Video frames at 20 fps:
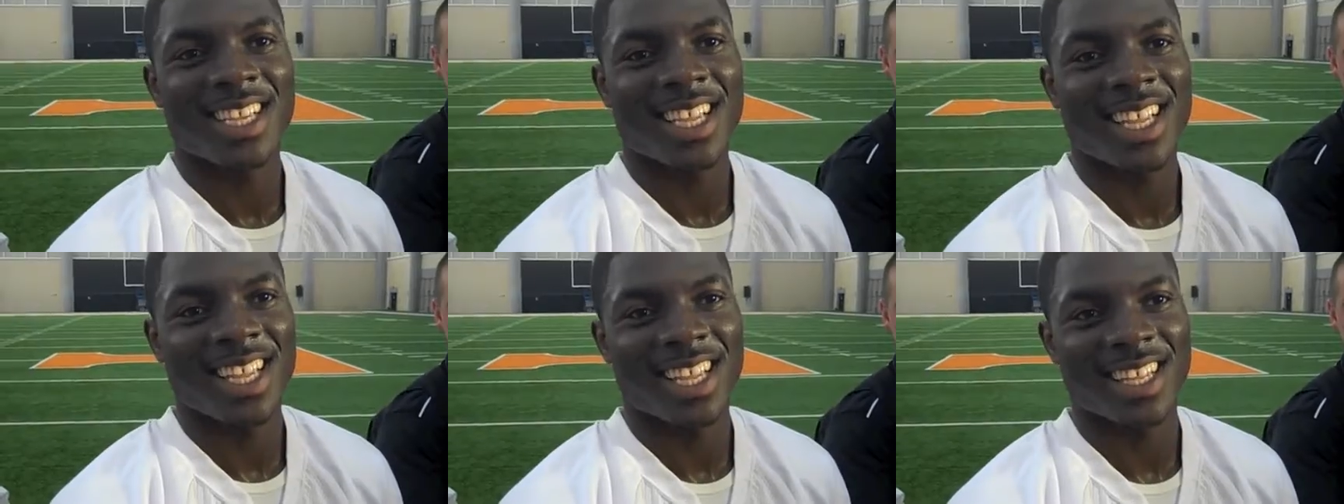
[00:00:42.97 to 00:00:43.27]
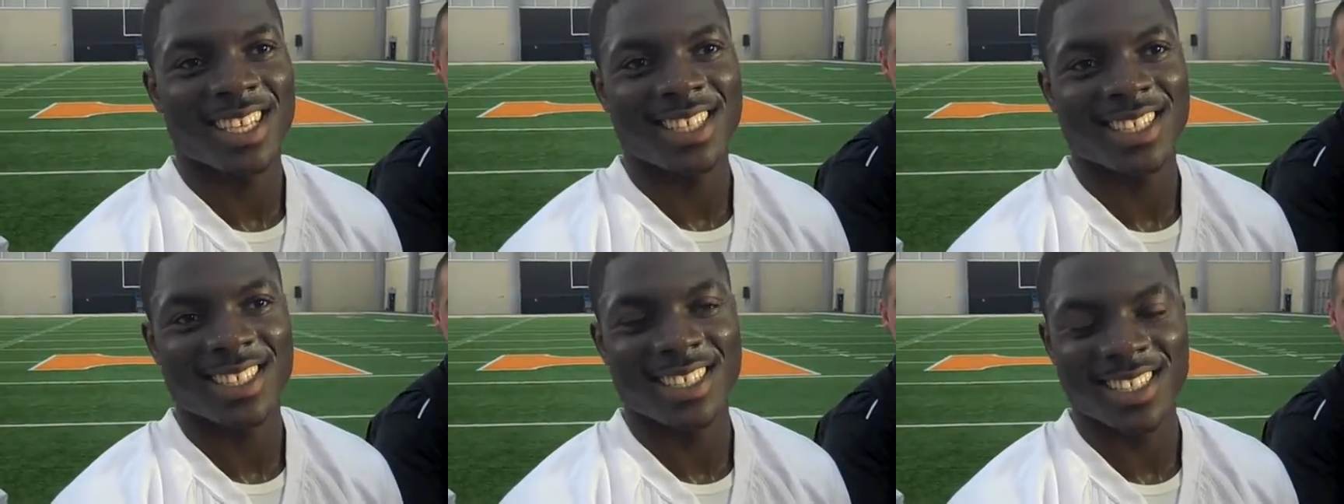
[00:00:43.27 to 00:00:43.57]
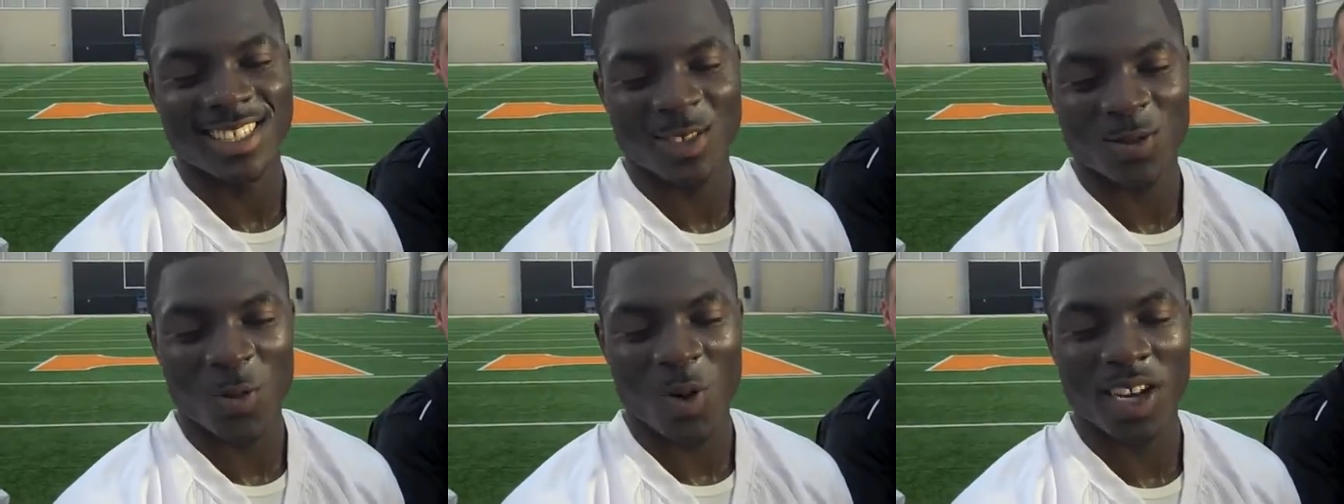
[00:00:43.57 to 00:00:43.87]
and
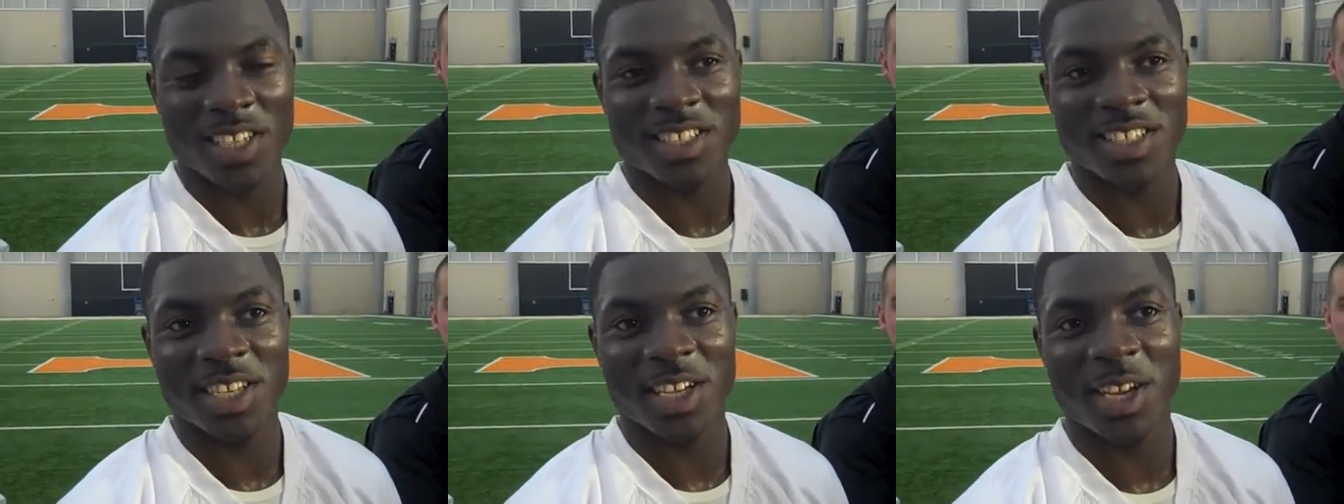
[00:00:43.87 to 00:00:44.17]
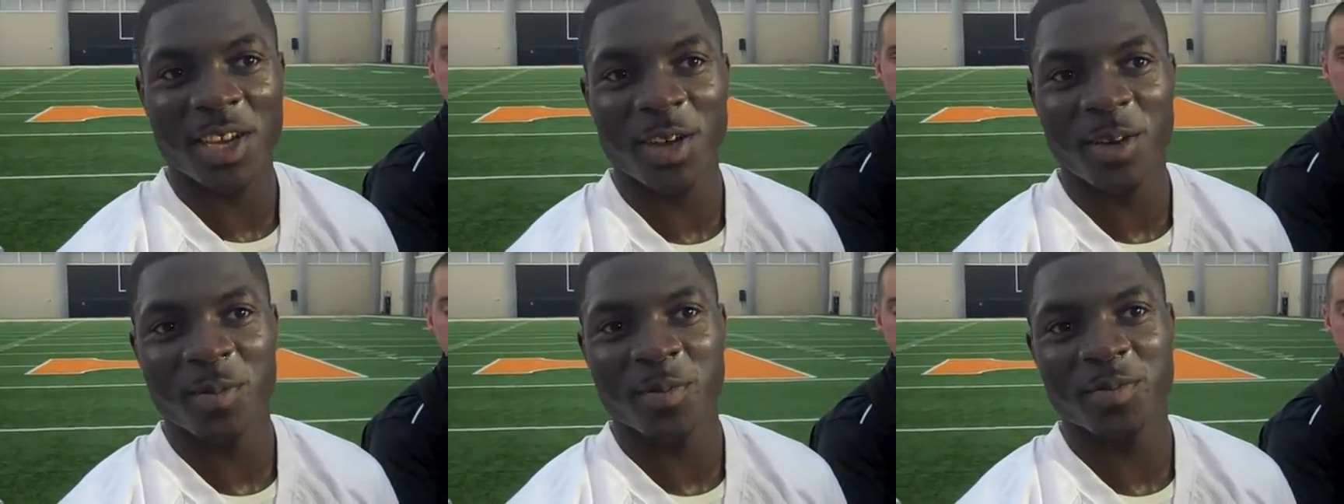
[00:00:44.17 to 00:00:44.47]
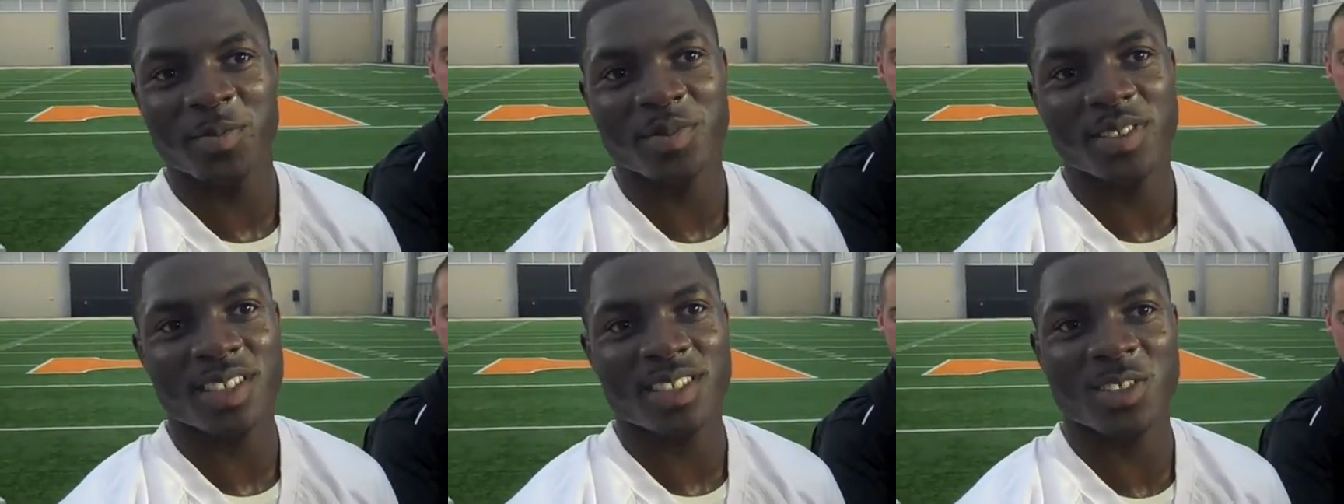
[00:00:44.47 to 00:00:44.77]
just watching him,
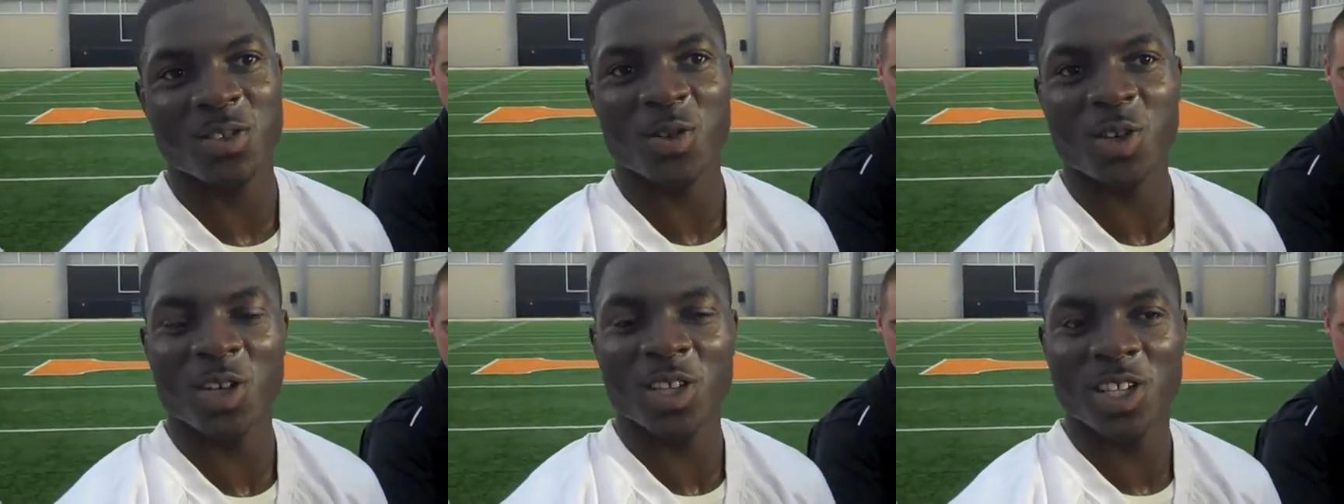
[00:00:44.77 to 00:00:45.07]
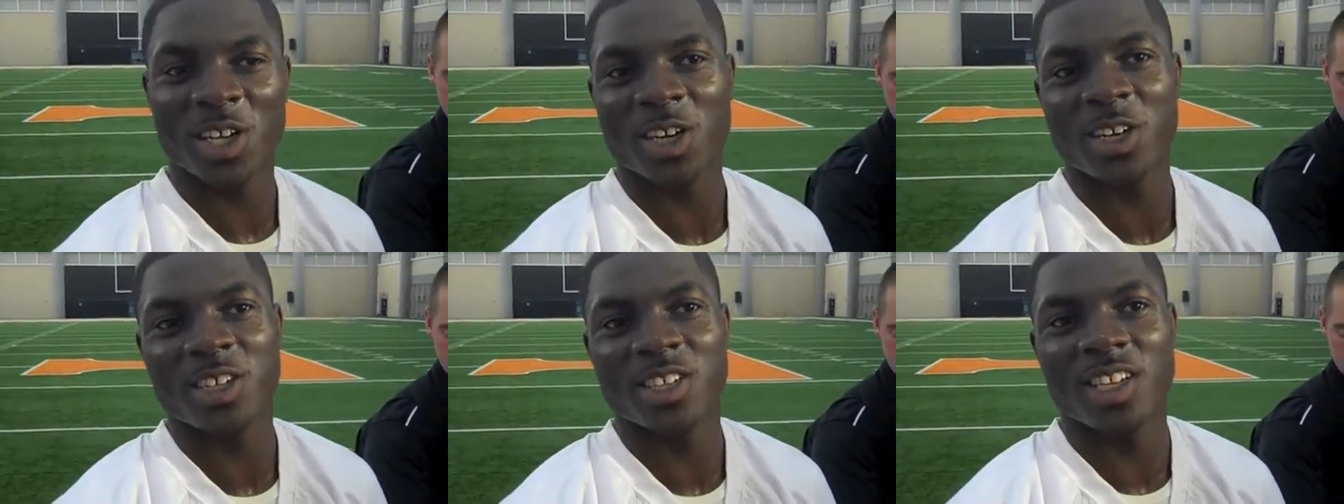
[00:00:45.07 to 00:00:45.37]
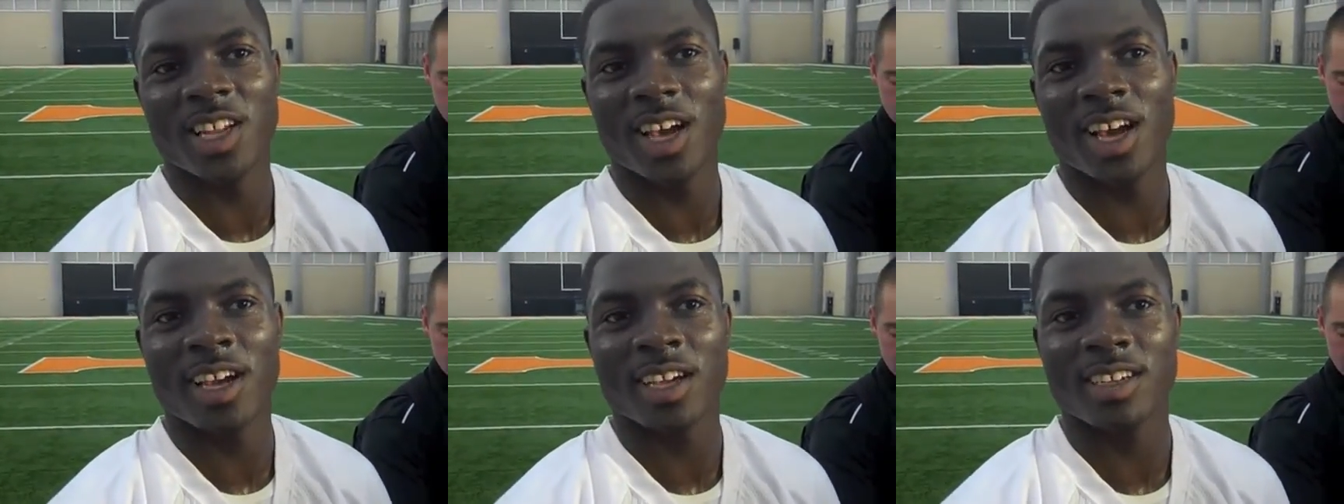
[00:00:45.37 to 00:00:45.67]
you can learn a
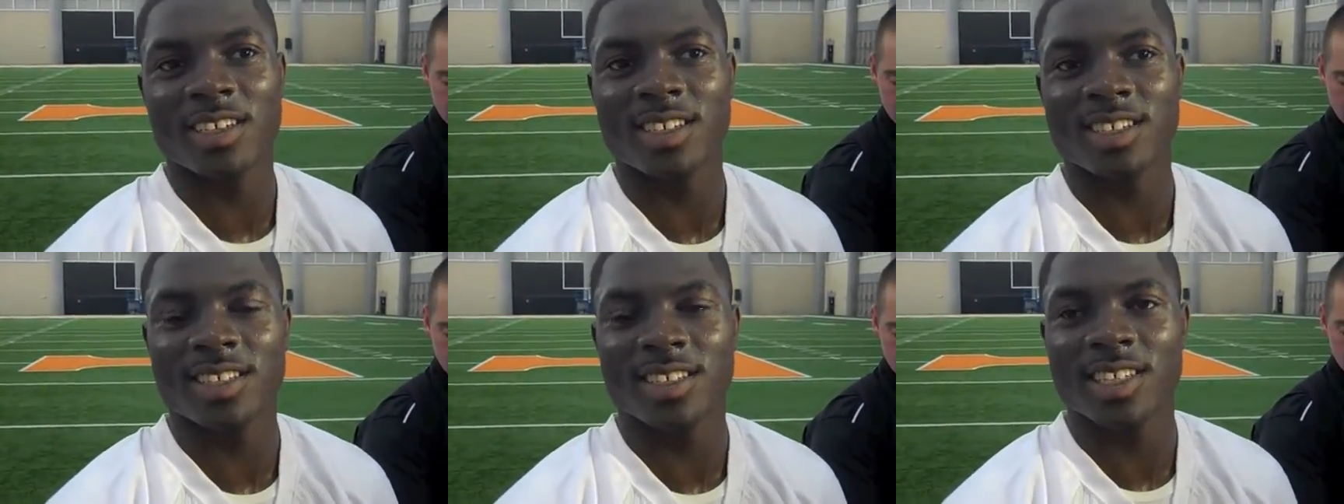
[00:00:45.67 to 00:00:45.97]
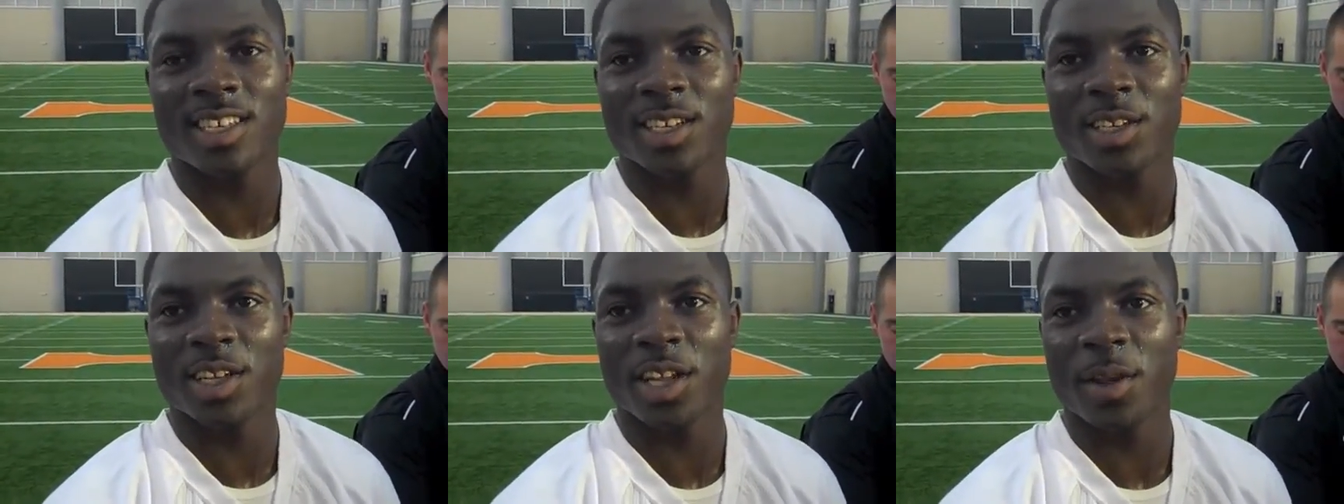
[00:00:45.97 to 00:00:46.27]
lot because he